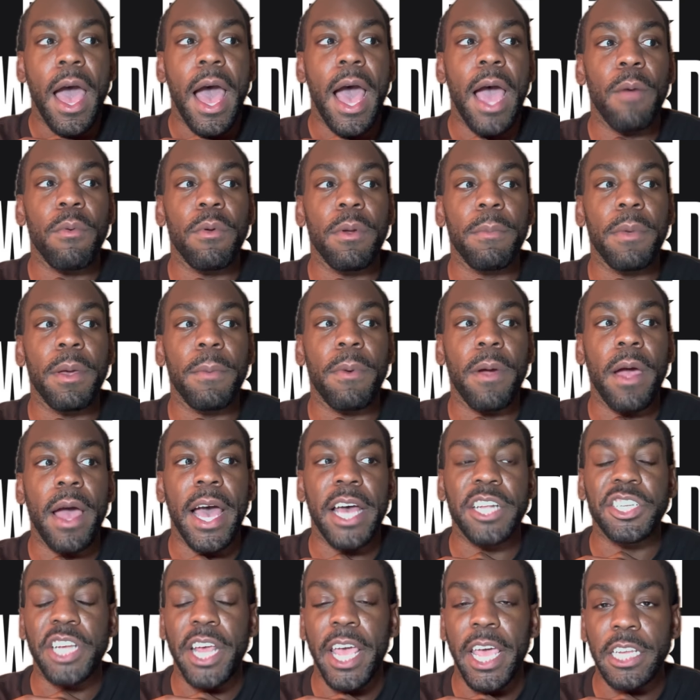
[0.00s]
I remember
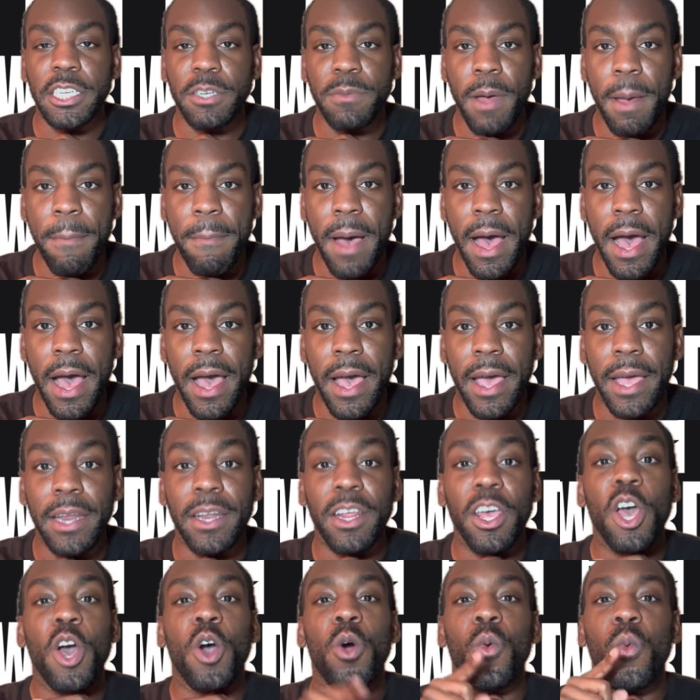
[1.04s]
I Changed My
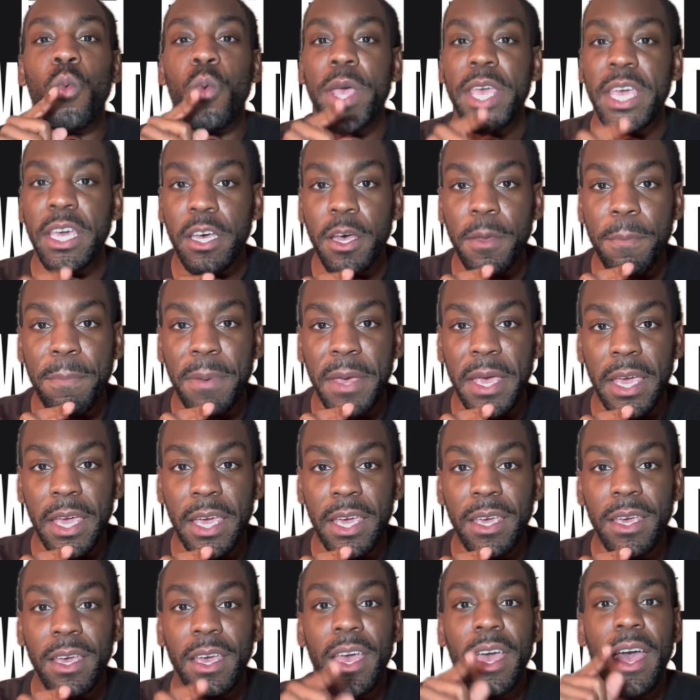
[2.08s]
Mind. We Could
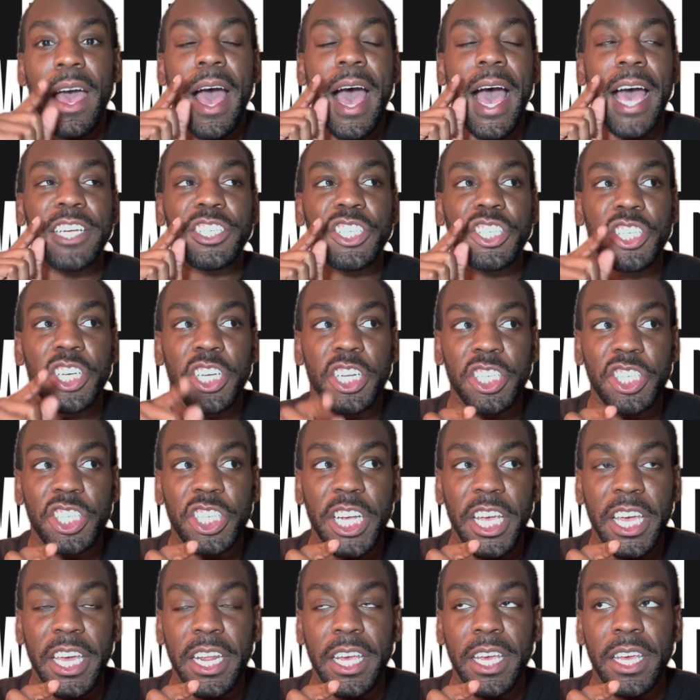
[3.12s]
Be. I Should Have
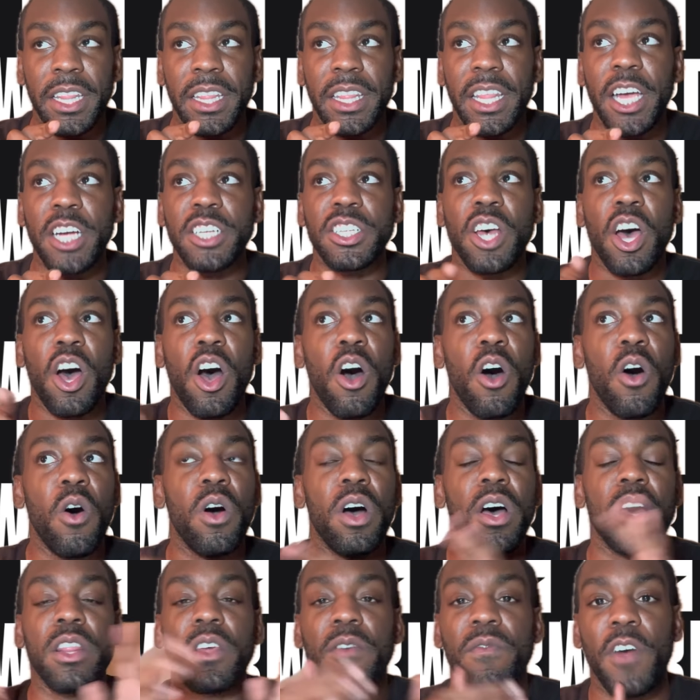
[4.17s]
Cheated. There's a
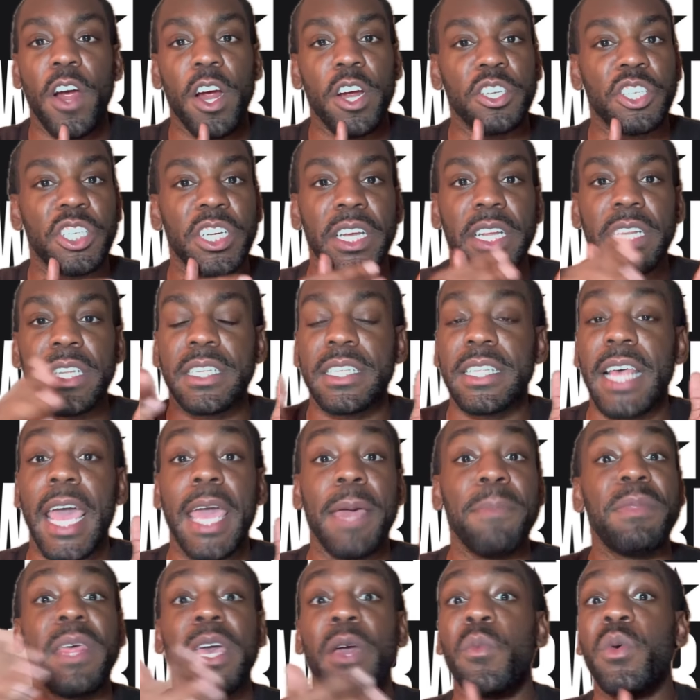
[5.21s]
whole other version.
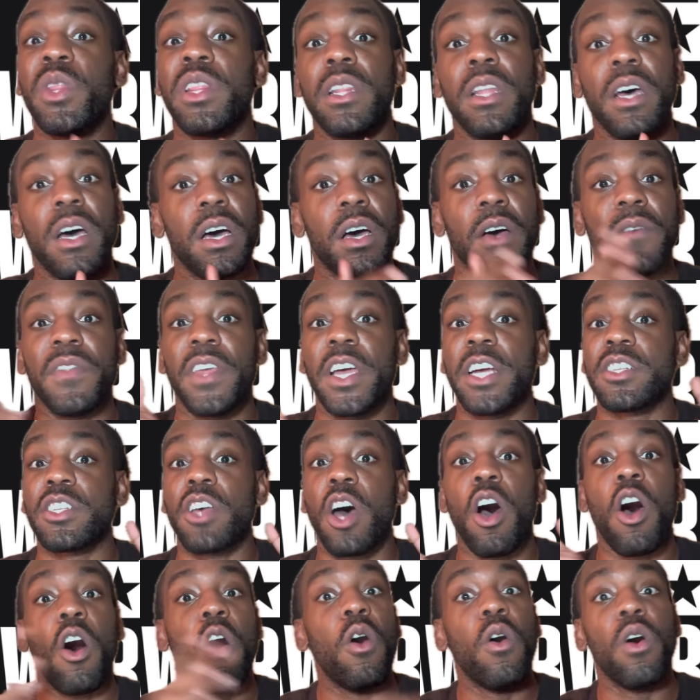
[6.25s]
Same thing with Love. There's
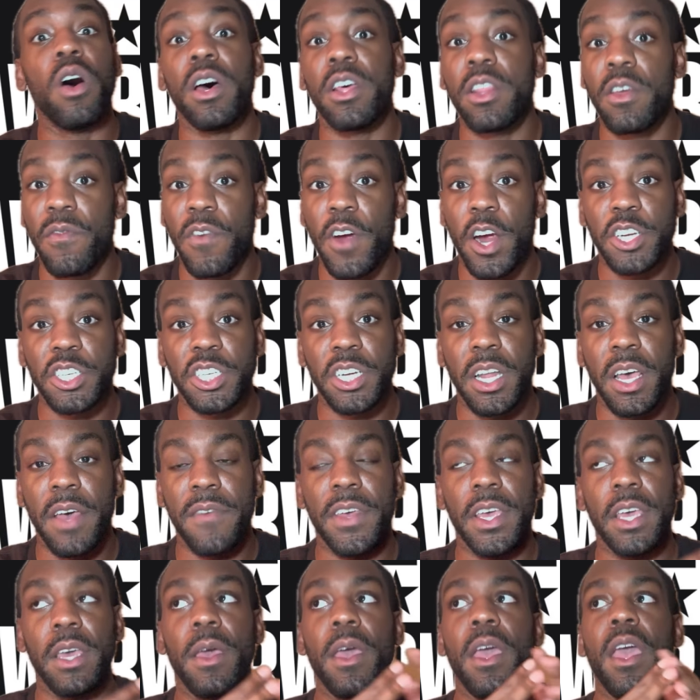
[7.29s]
a whole other version
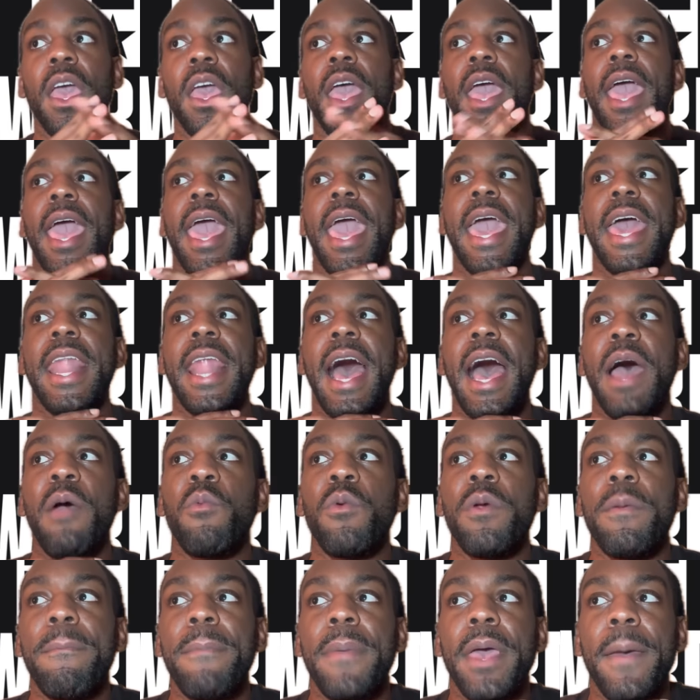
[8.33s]
of it. And I
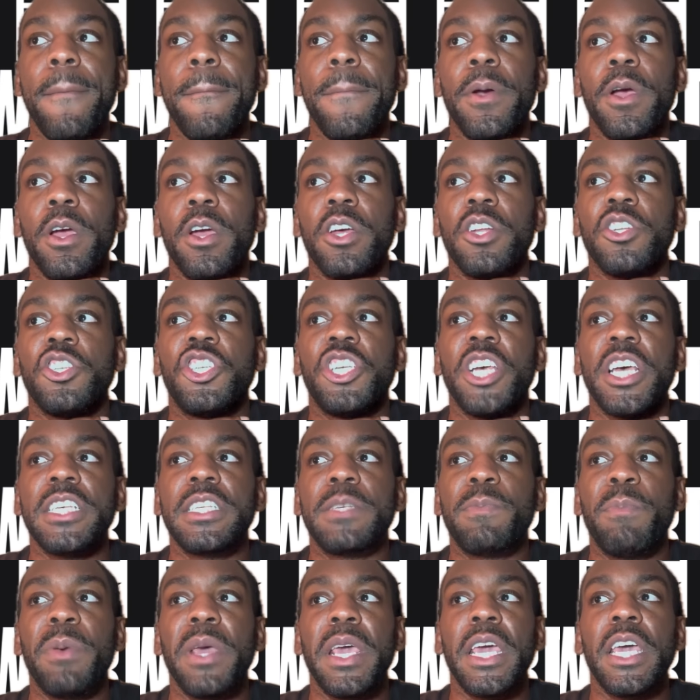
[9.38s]
remember
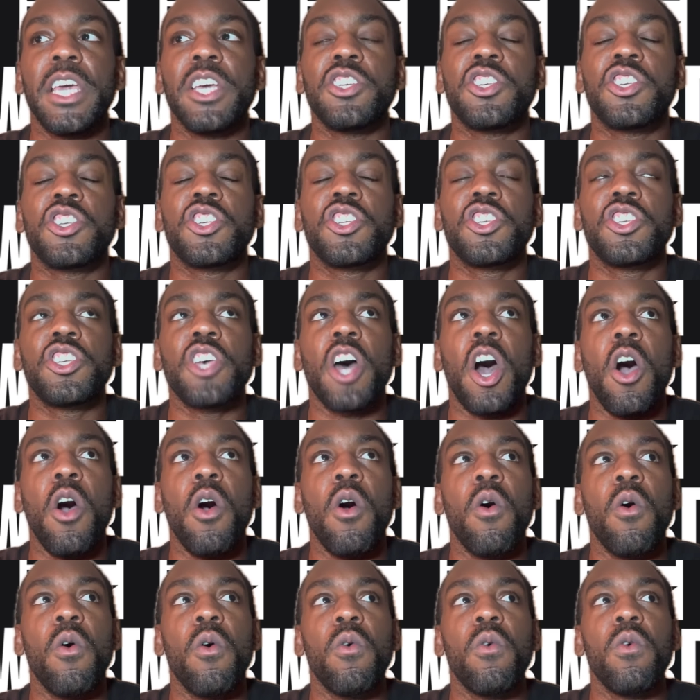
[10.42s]
just being
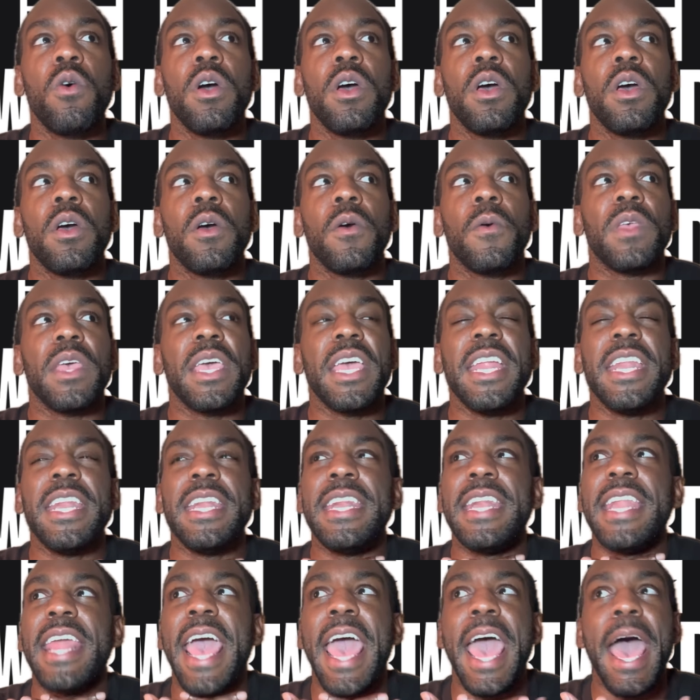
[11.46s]
so
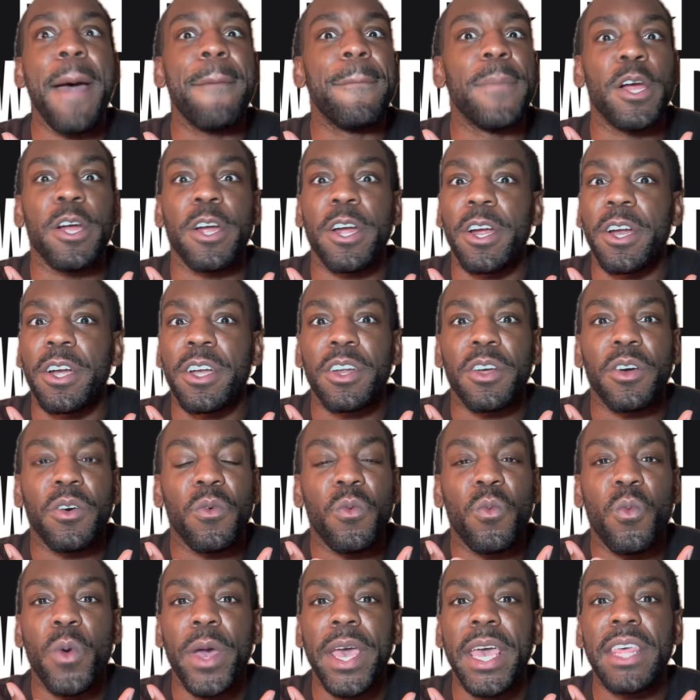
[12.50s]
enamored
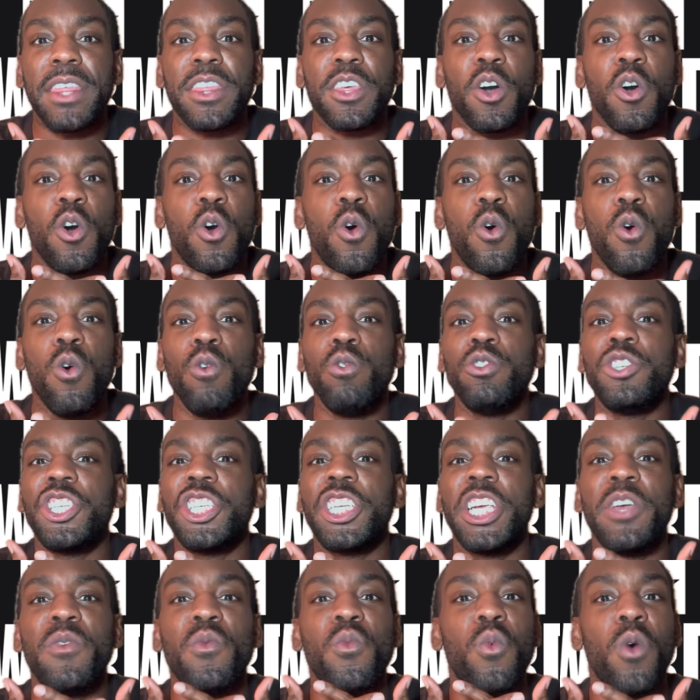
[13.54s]
with who
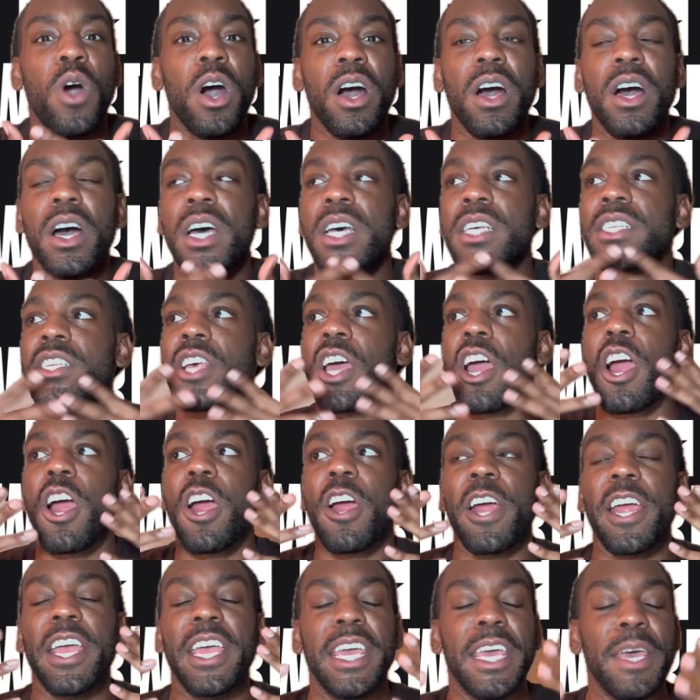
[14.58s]
she was,
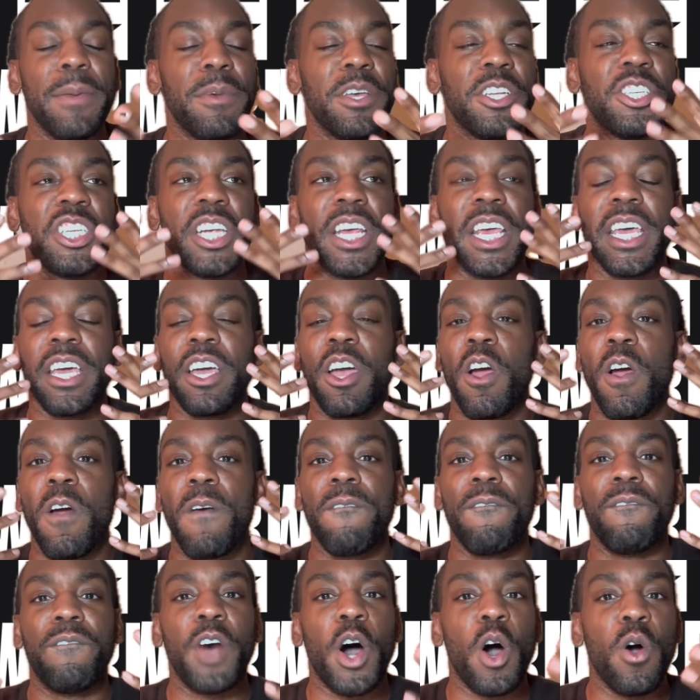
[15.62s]
her imaging, her
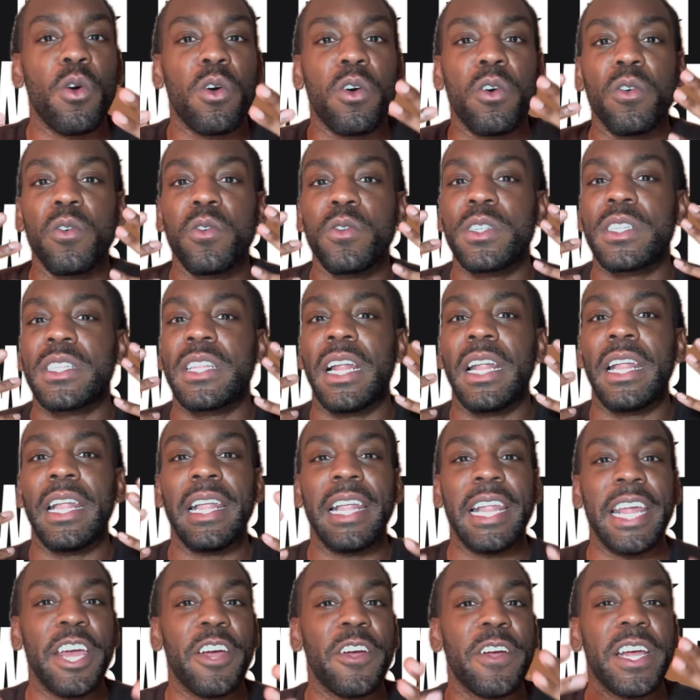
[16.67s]
vocals, the
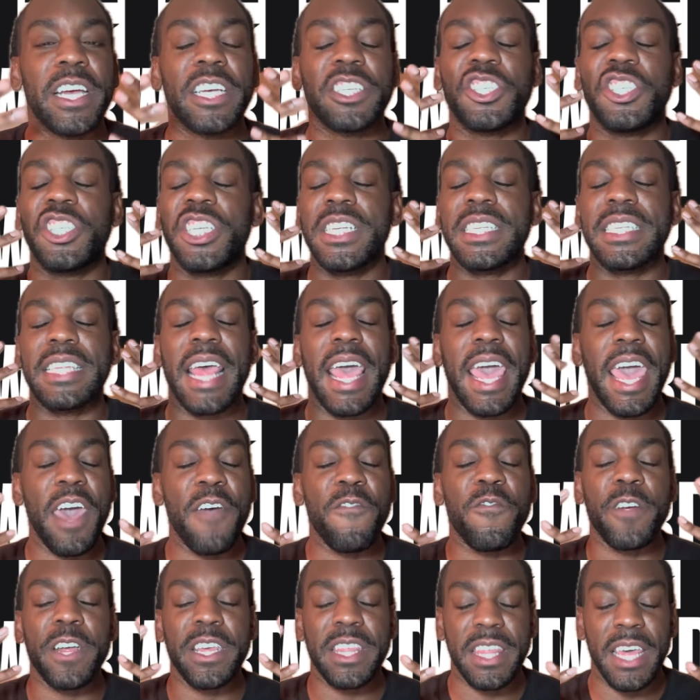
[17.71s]
lyrics, just
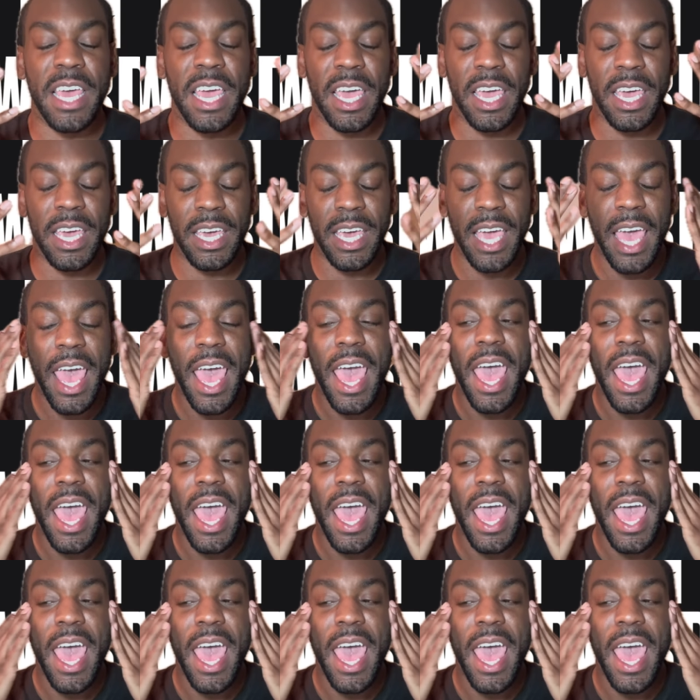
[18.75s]
everything.